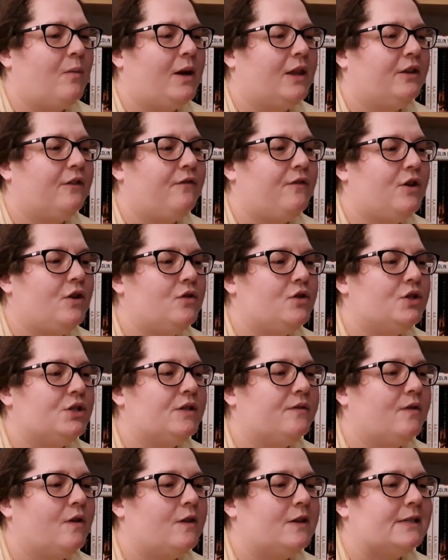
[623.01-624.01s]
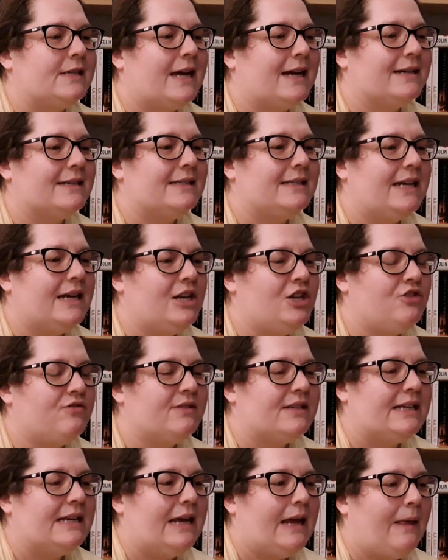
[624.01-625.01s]
while the futures of others hangs
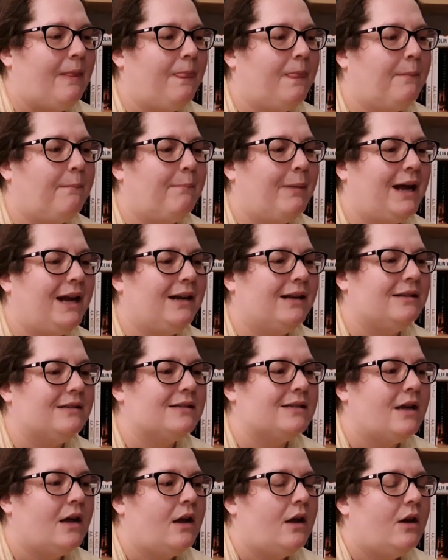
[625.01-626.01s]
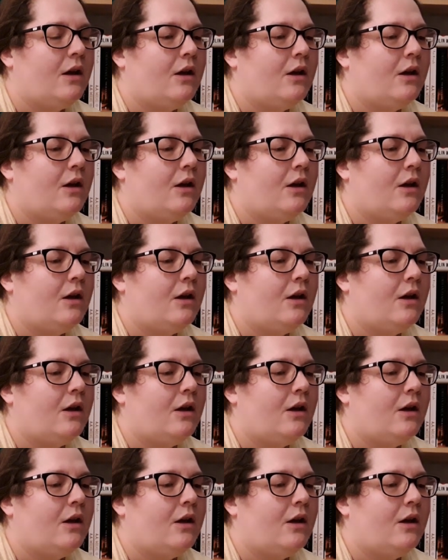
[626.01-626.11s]
dangerously in the balance.